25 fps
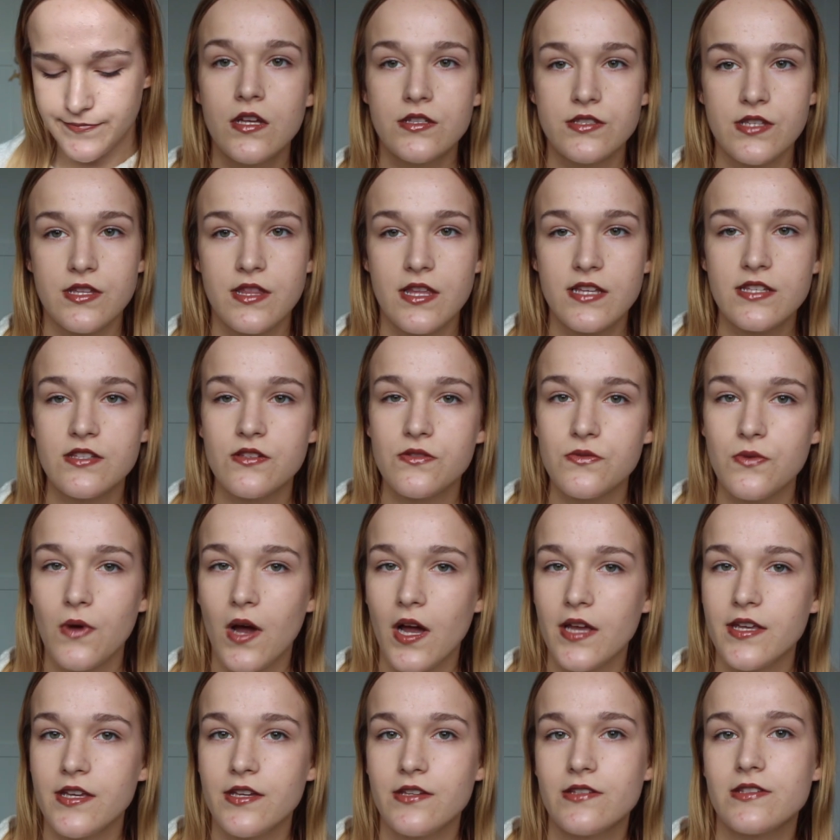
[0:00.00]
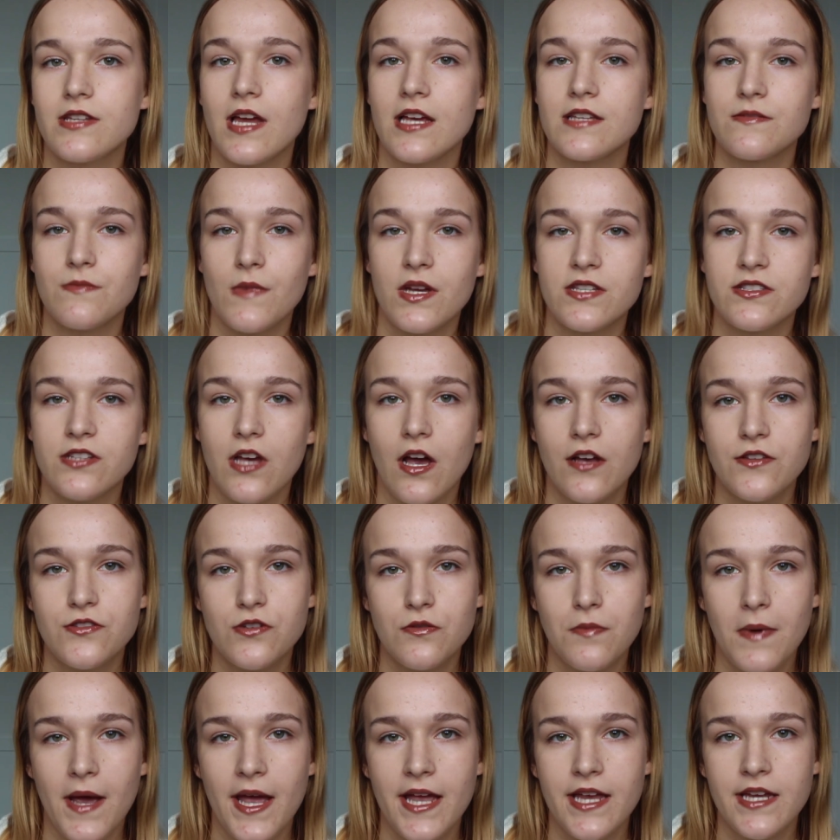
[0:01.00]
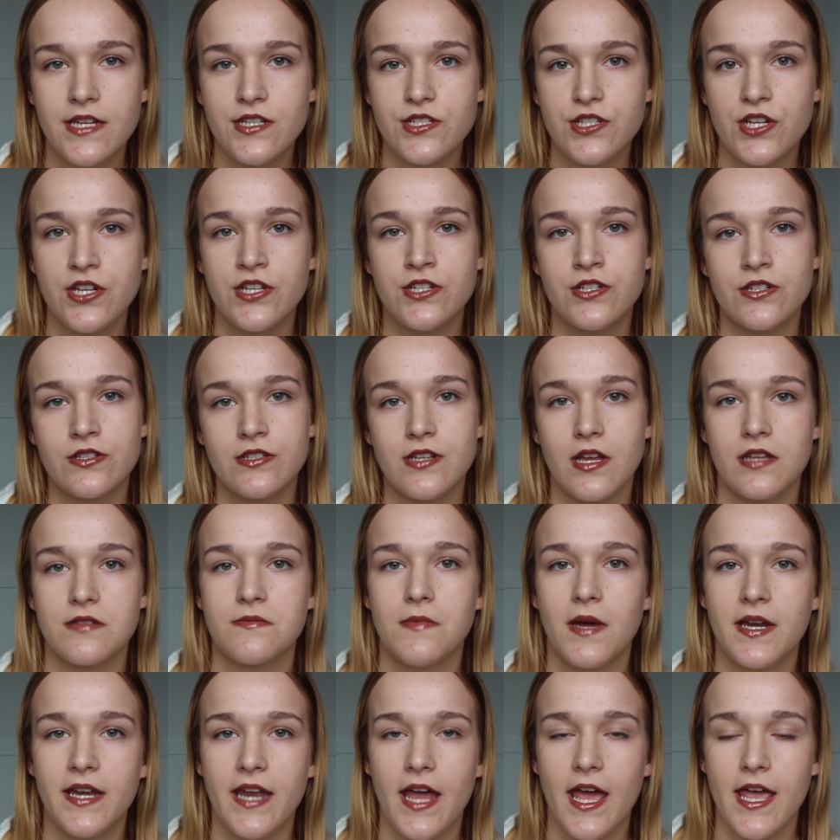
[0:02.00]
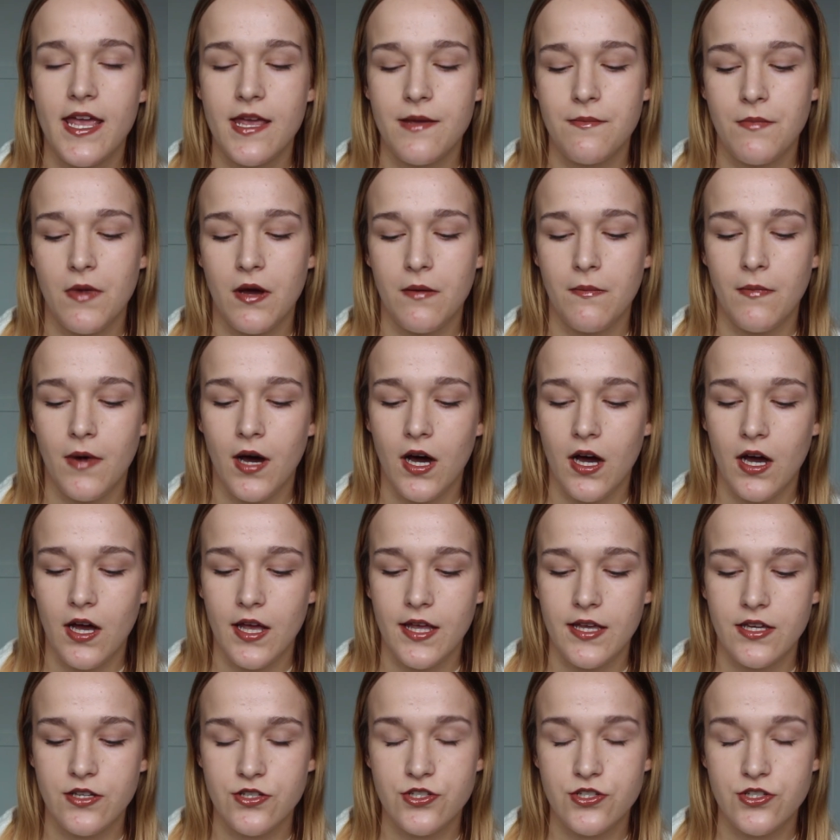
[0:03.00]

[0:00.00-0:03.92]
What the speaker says: So this is what I used as my title page. It just has my name, my